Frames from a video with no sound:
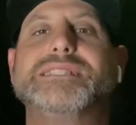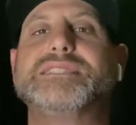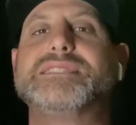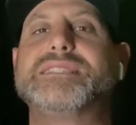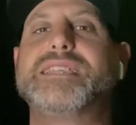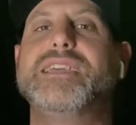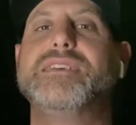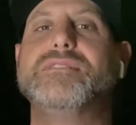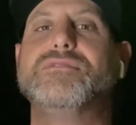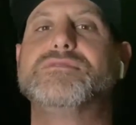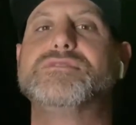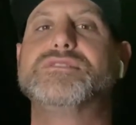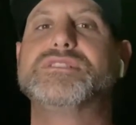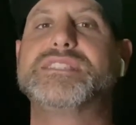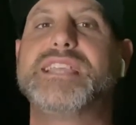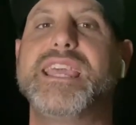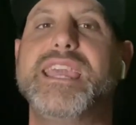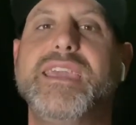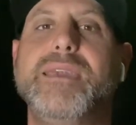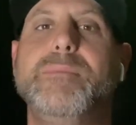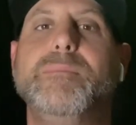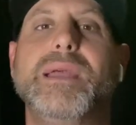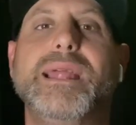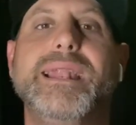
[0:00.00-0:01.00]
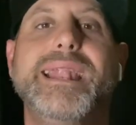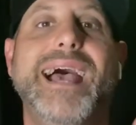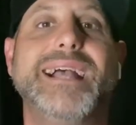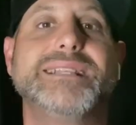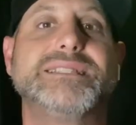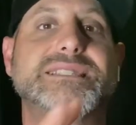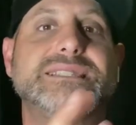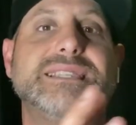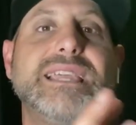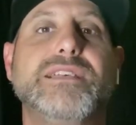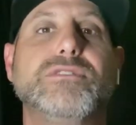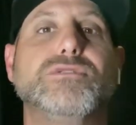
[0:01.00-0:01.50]
Steelers team and that
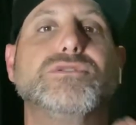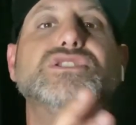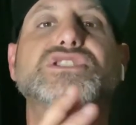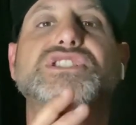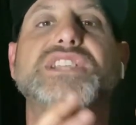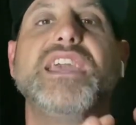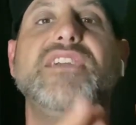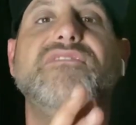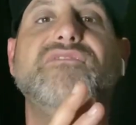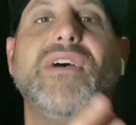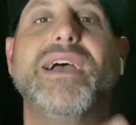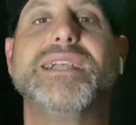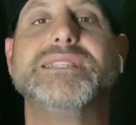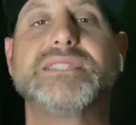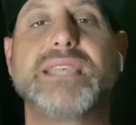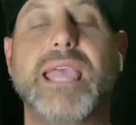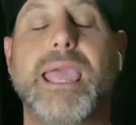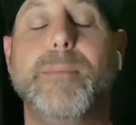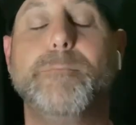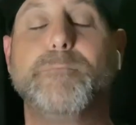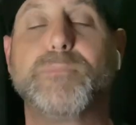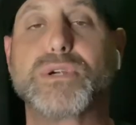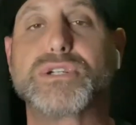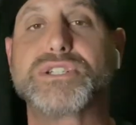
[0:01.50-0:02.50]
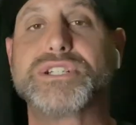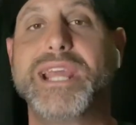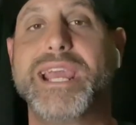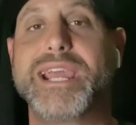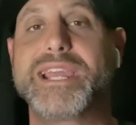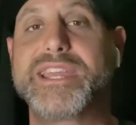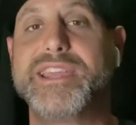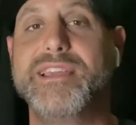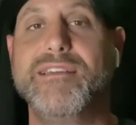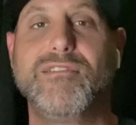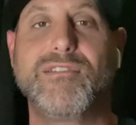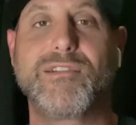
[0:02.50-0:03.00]
Steelers defense in
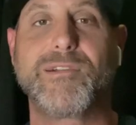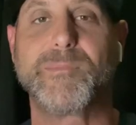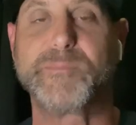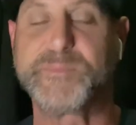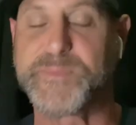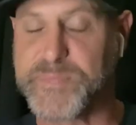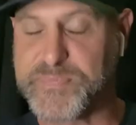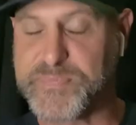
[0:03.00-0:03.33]
particular.